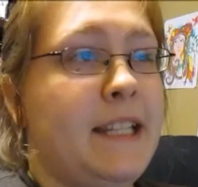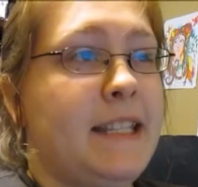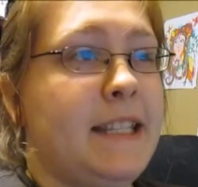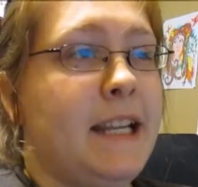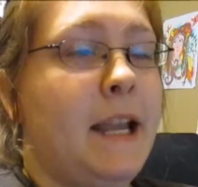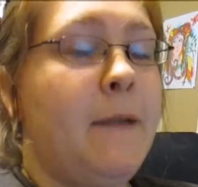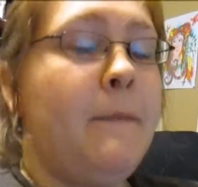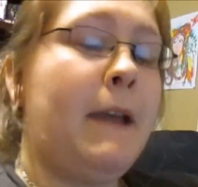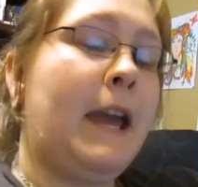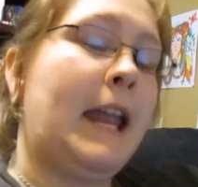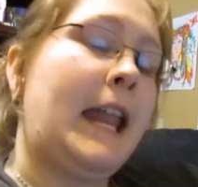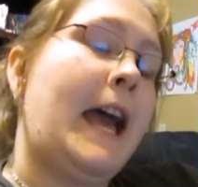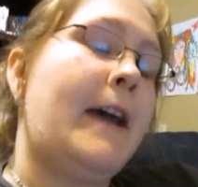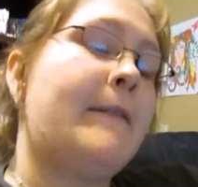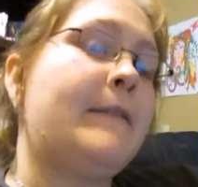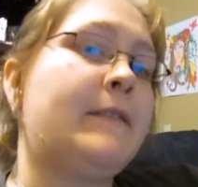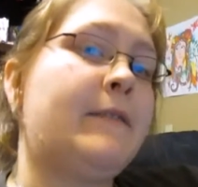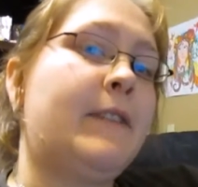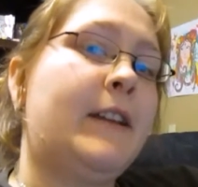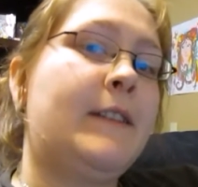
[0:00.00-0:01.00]
I was like, I'm kind of
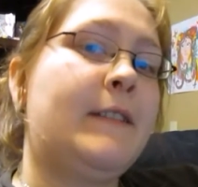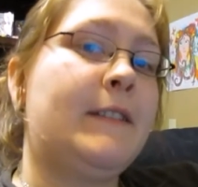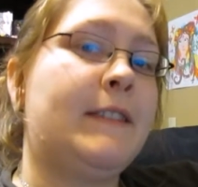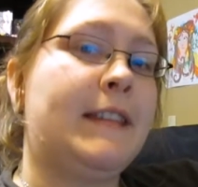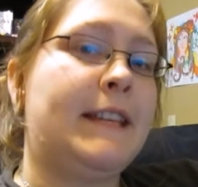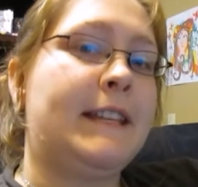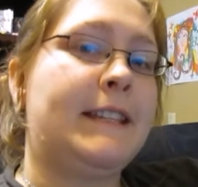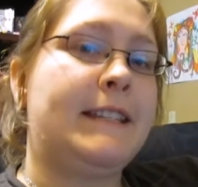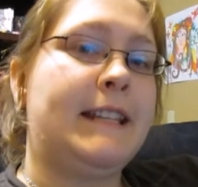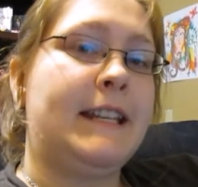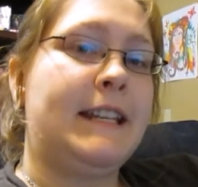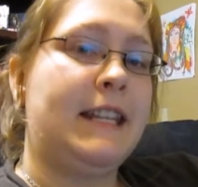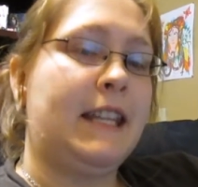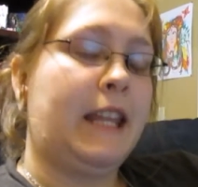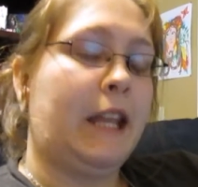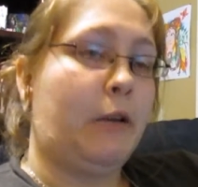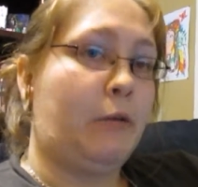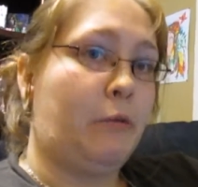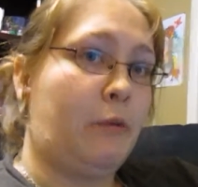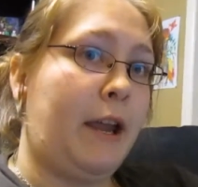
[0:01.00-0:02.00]
having fun with this. And I did
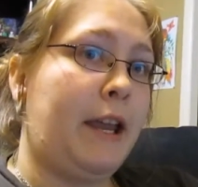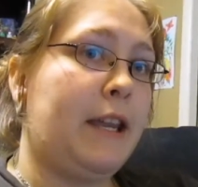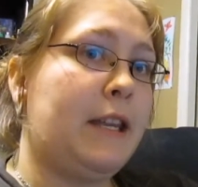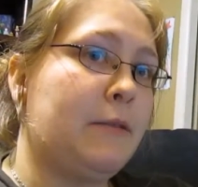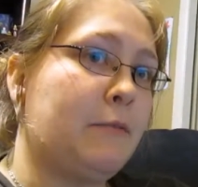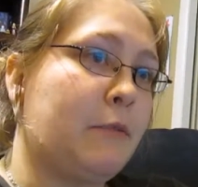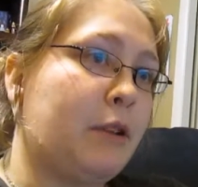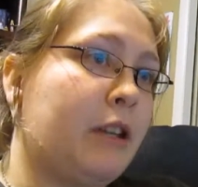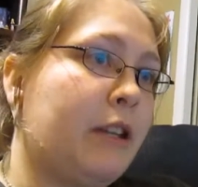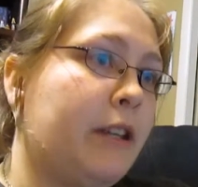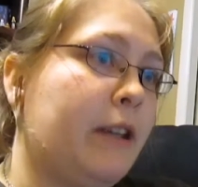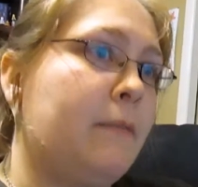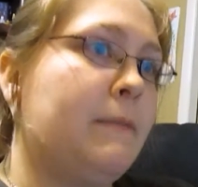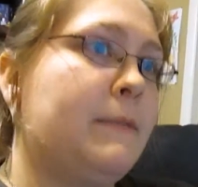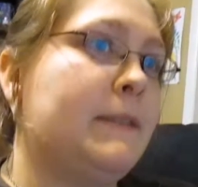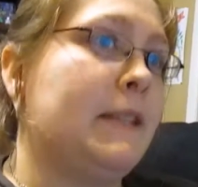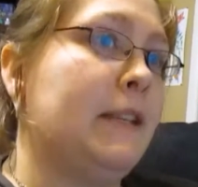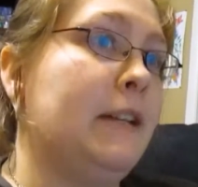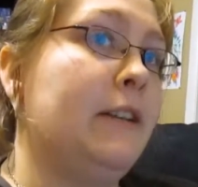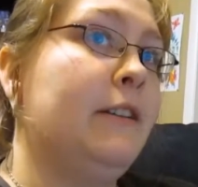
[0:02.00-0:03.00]
like random
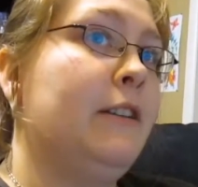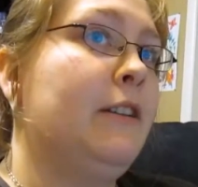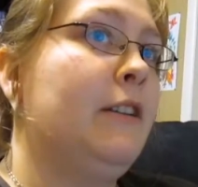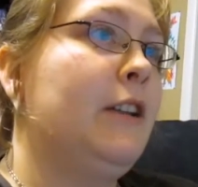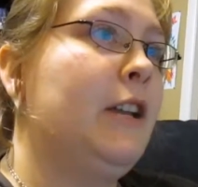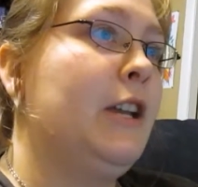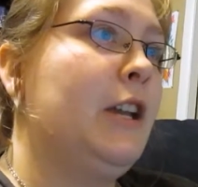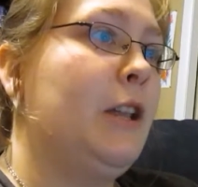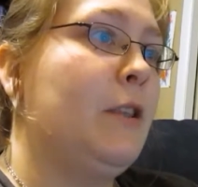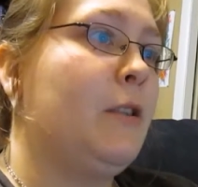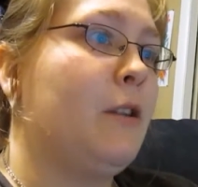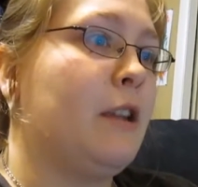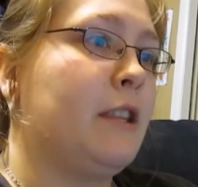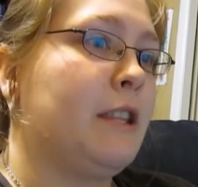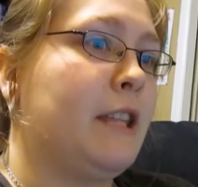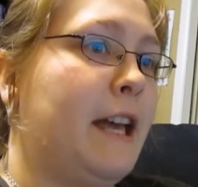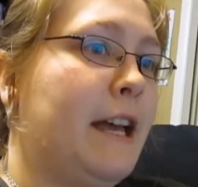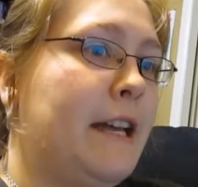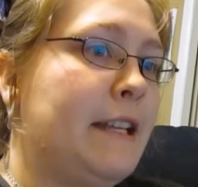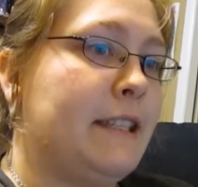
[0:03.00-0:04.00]
clips throughout
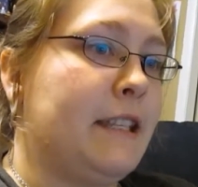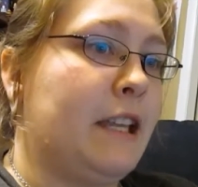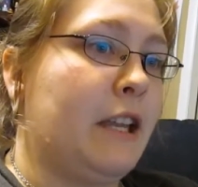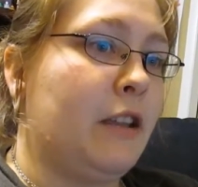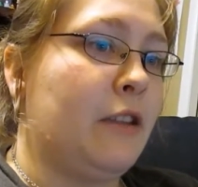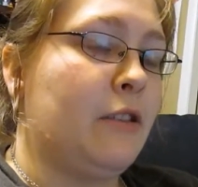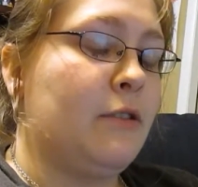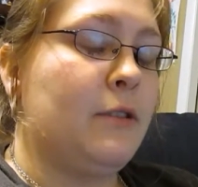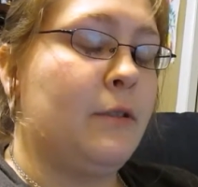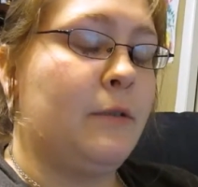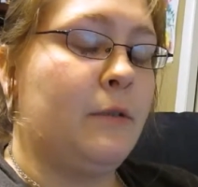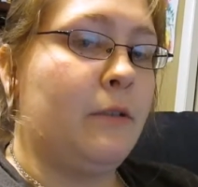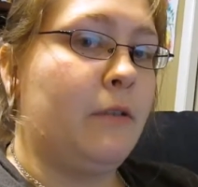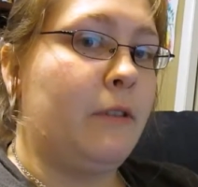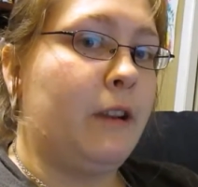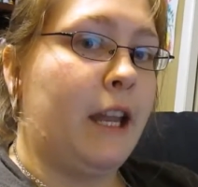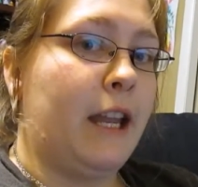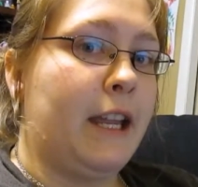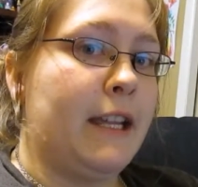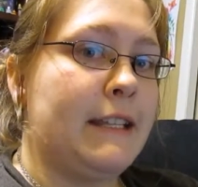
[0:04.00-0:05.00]
the last like two or
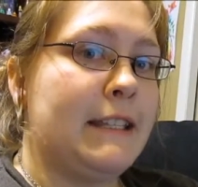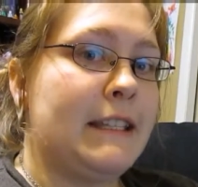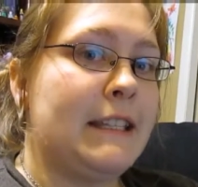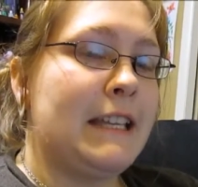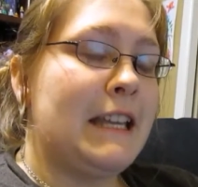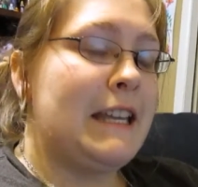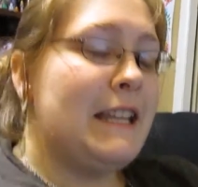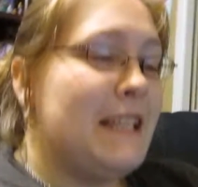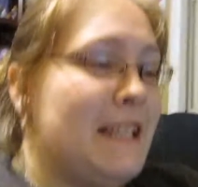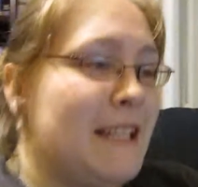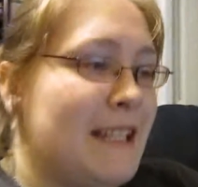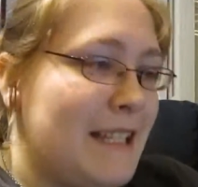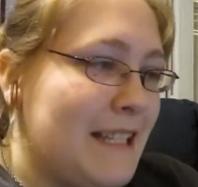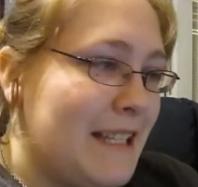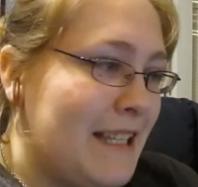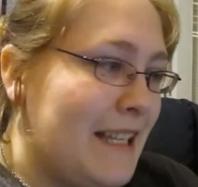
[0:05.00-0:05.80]
three days.